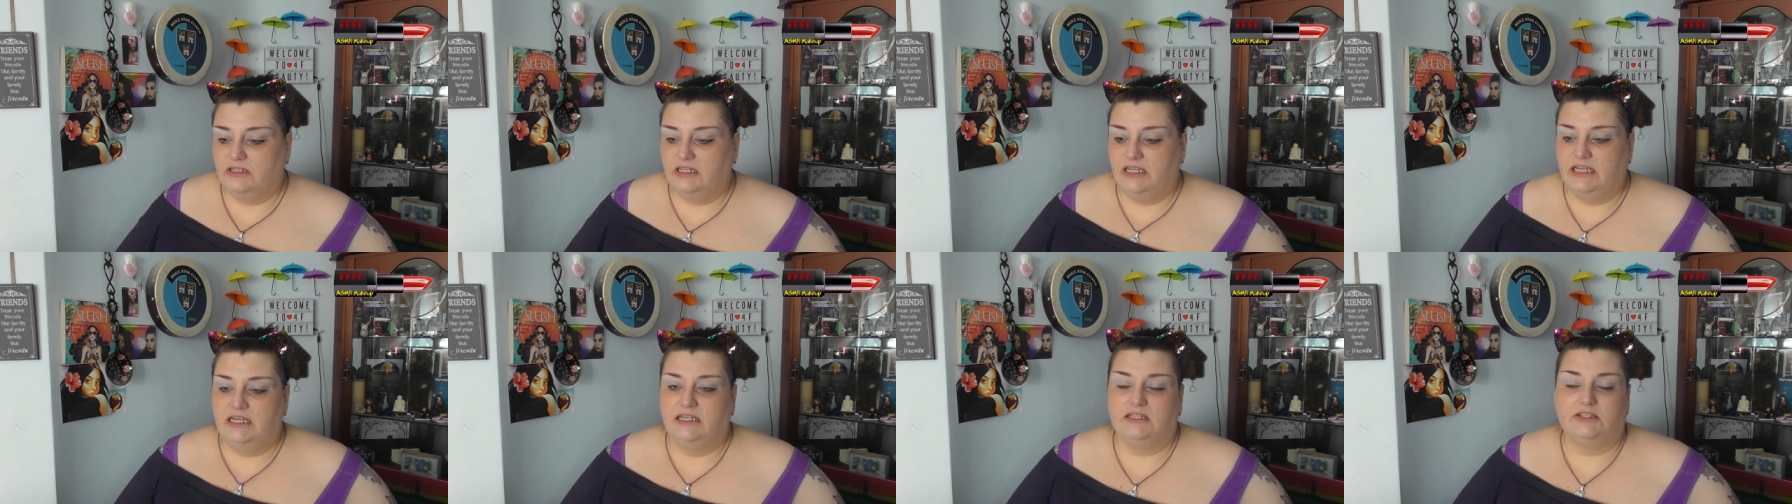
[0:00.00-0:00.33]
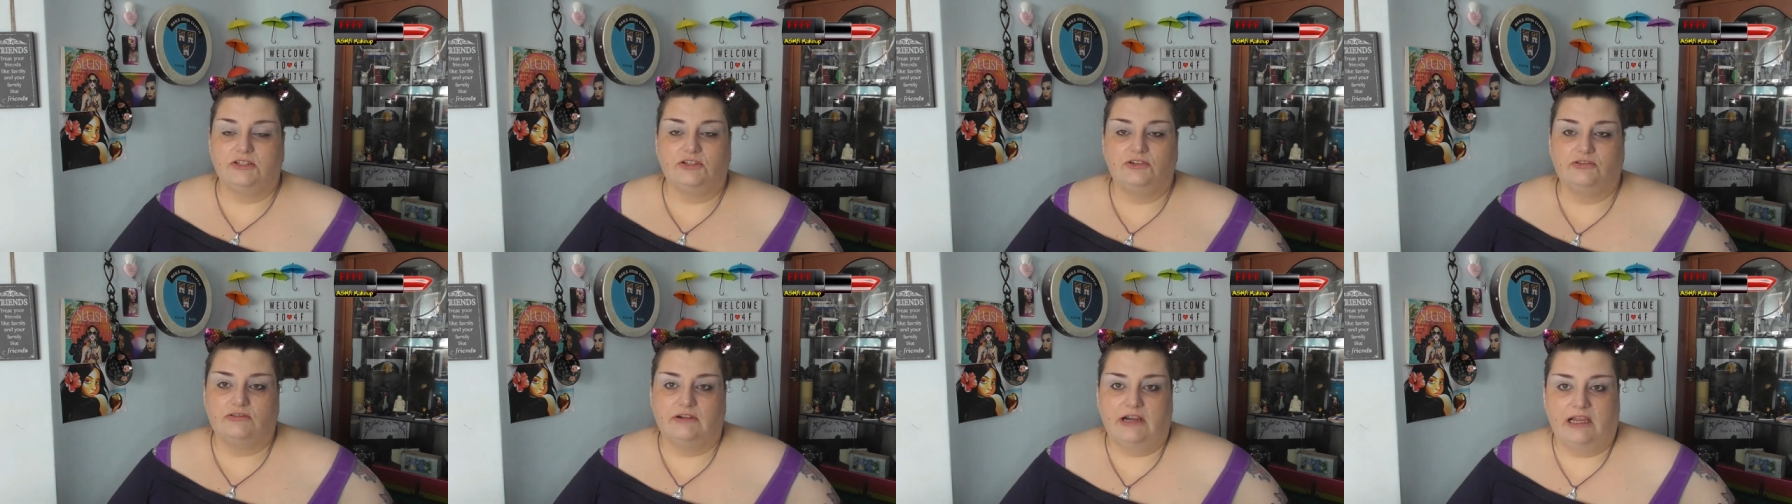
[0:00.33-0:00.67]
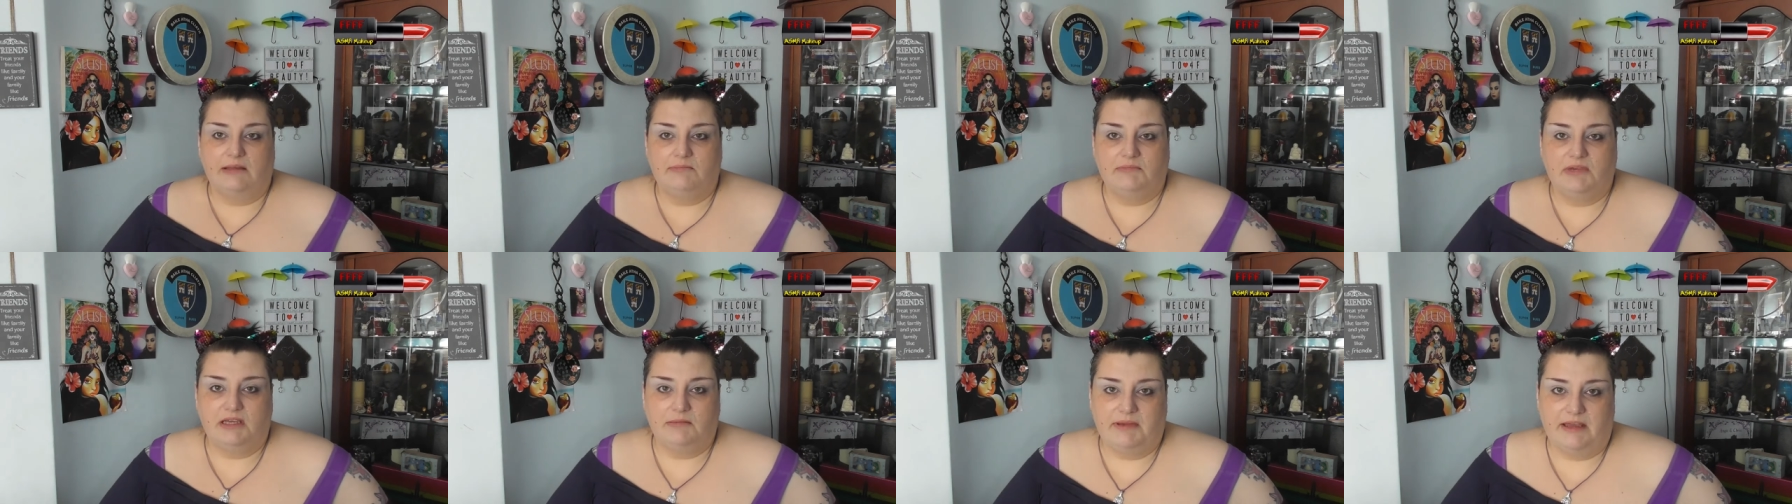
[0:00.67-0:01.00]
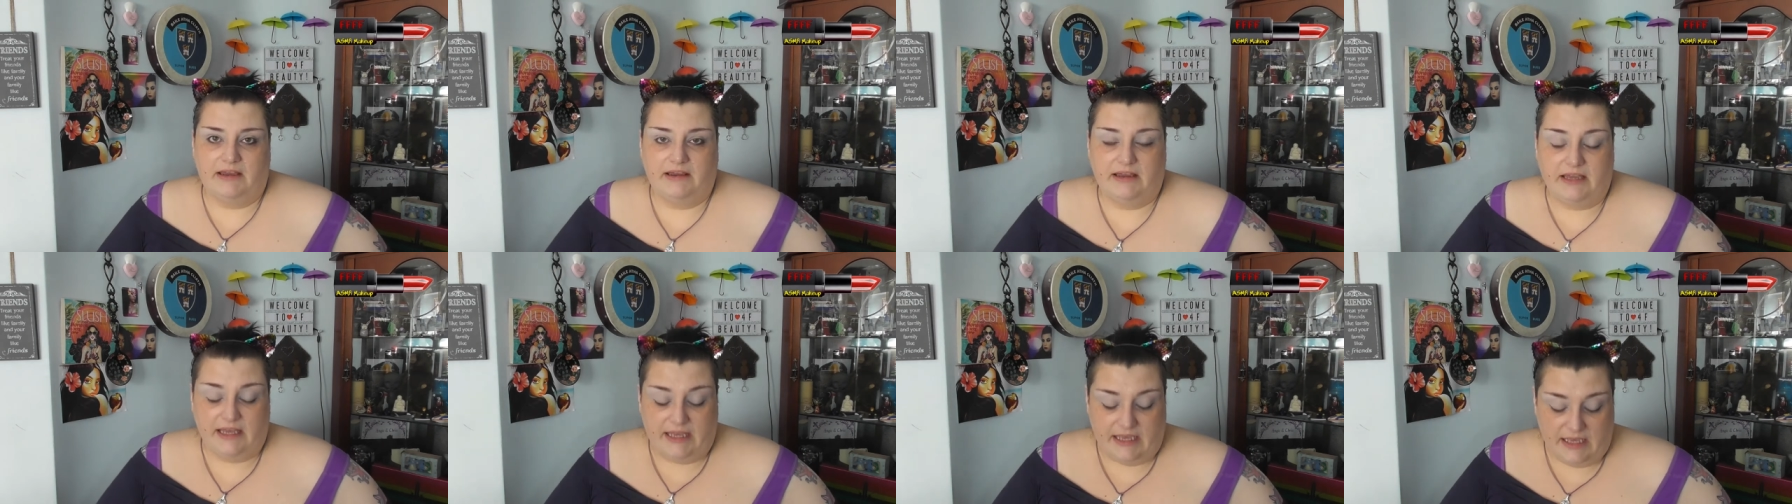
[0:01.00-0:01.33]
Instagram
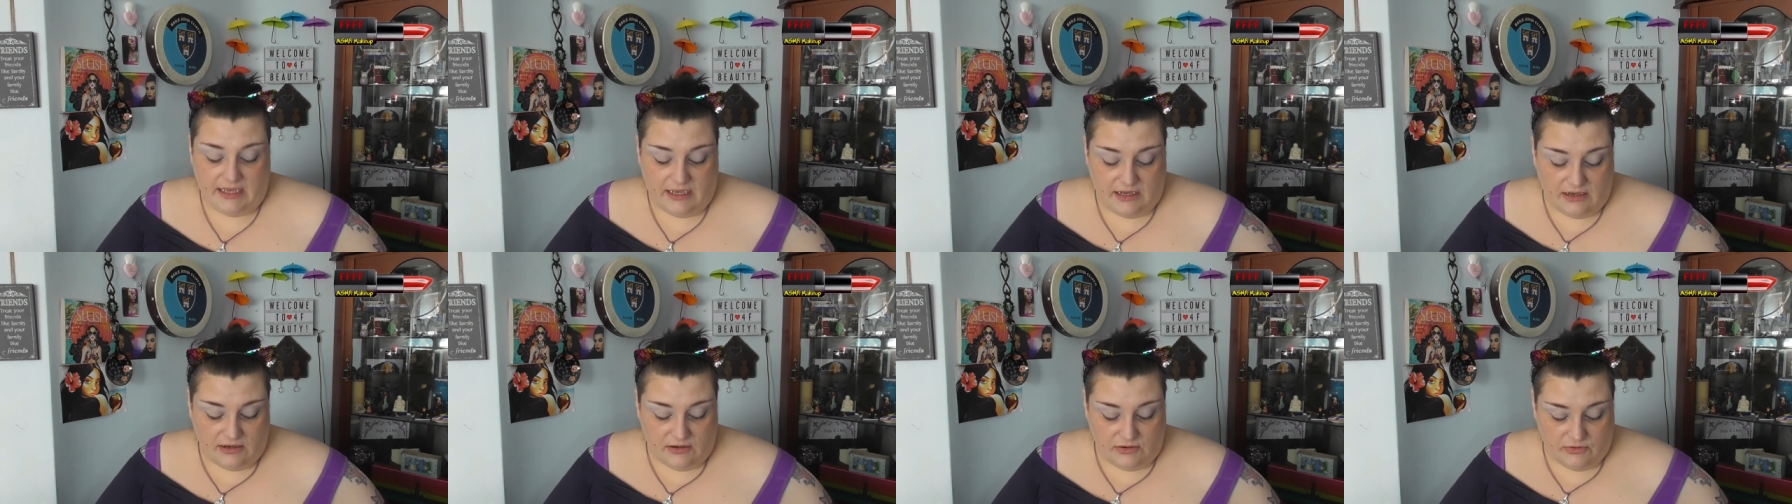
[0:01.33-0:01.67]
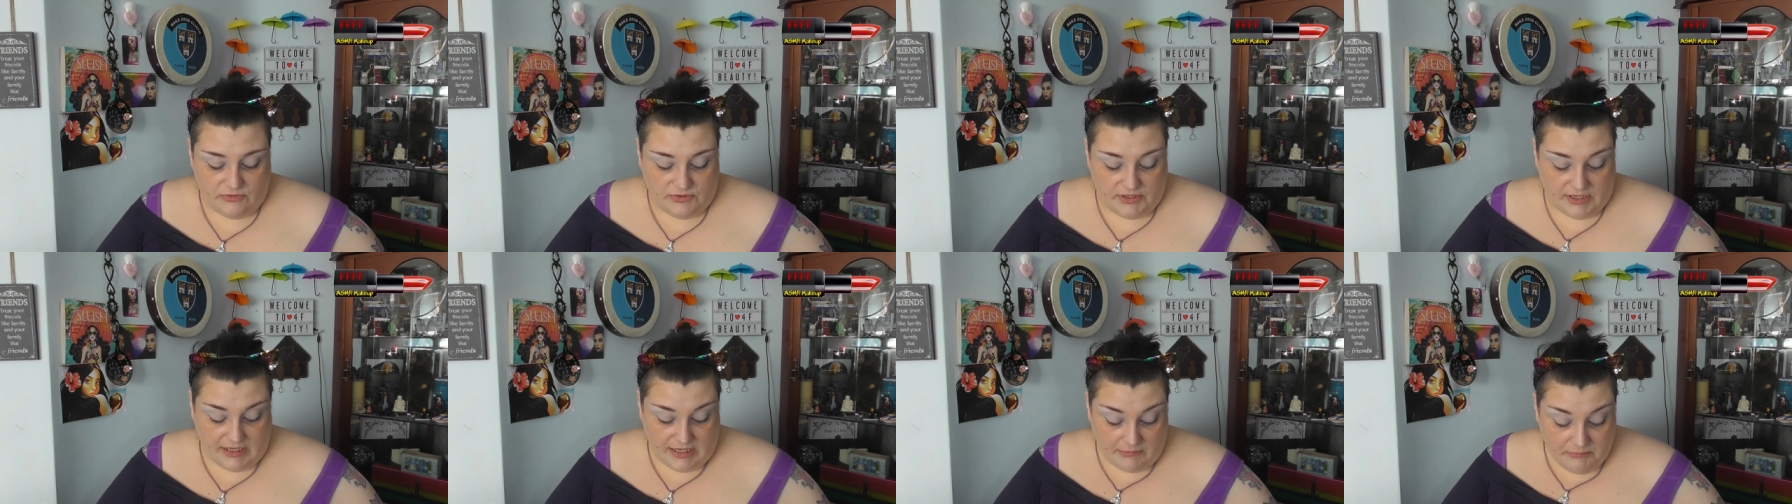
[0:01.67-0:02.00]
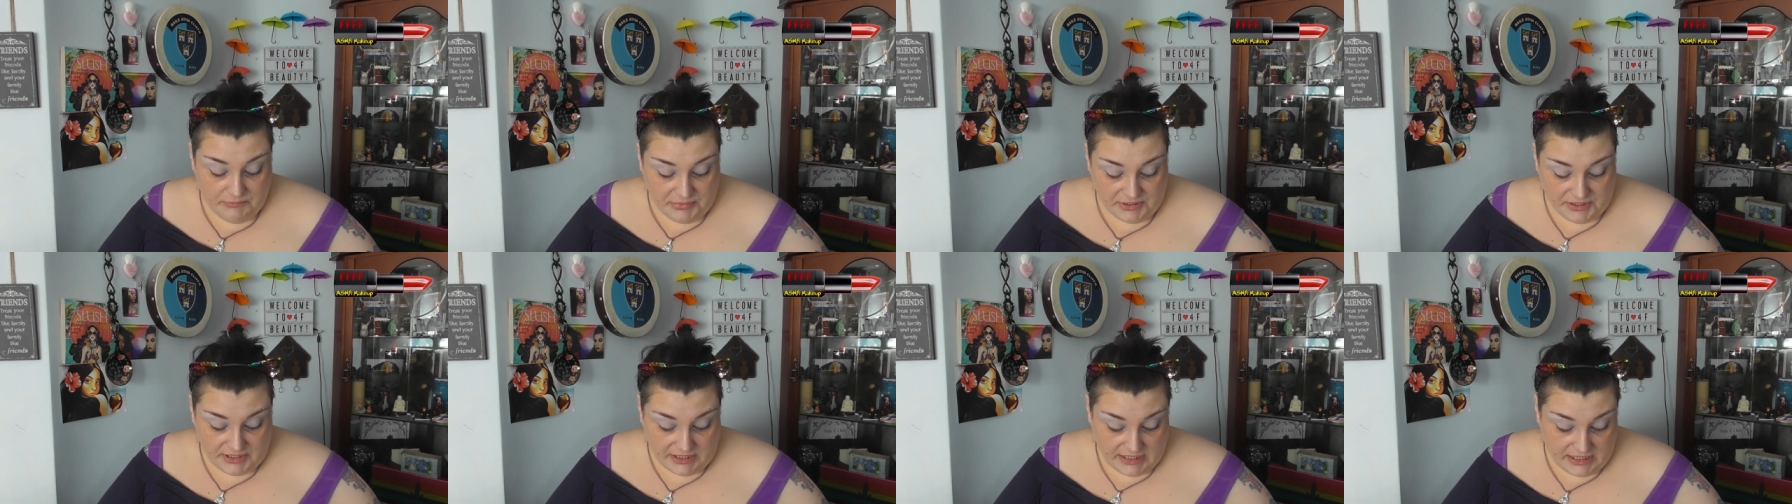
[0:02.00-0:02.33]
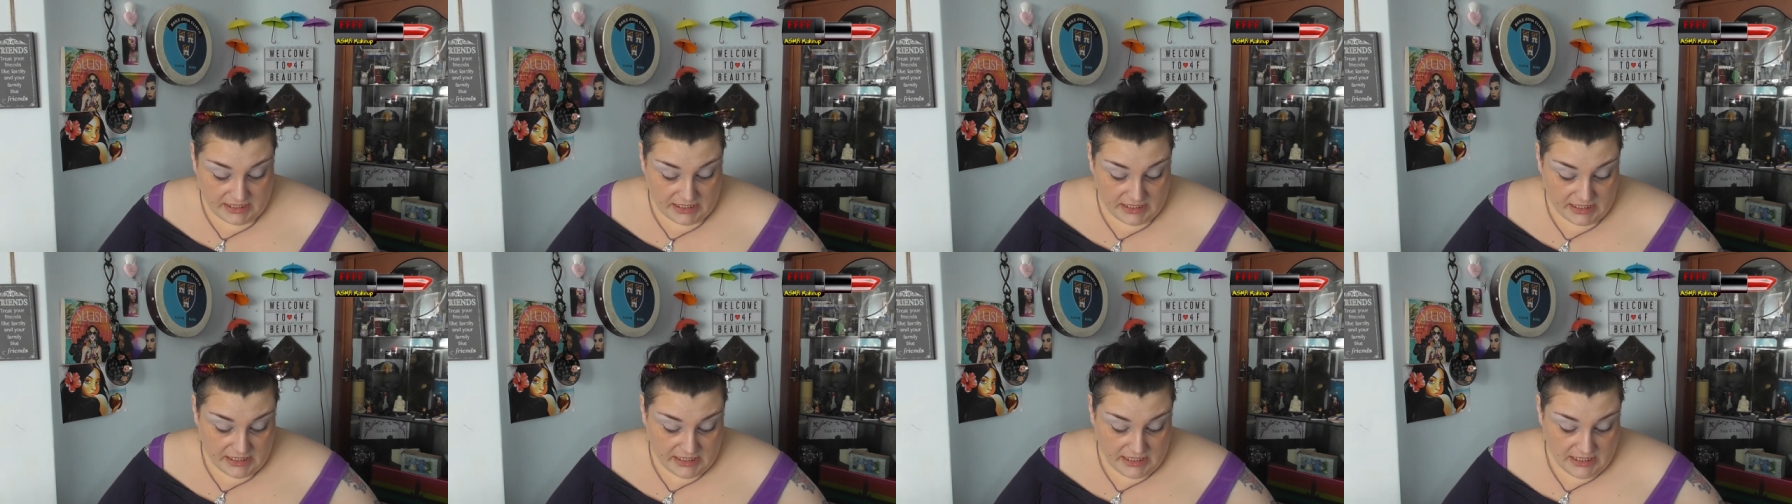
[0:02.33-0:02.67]
about how the
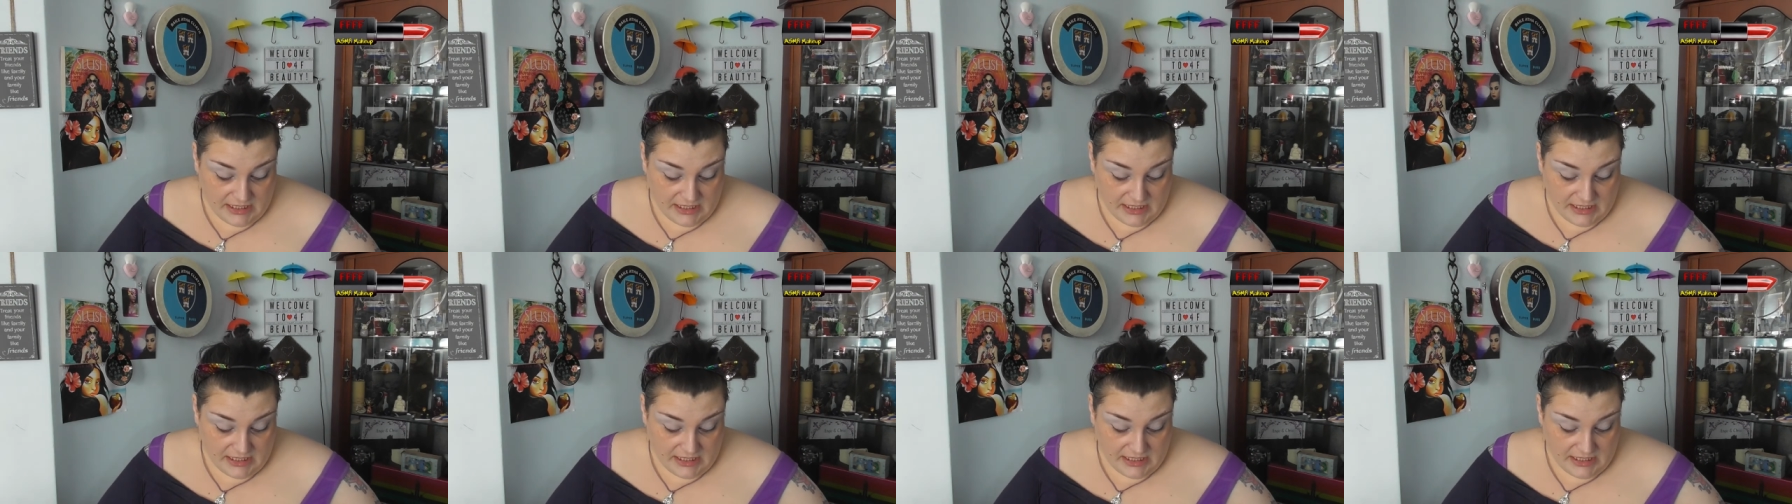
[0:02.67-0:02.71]
company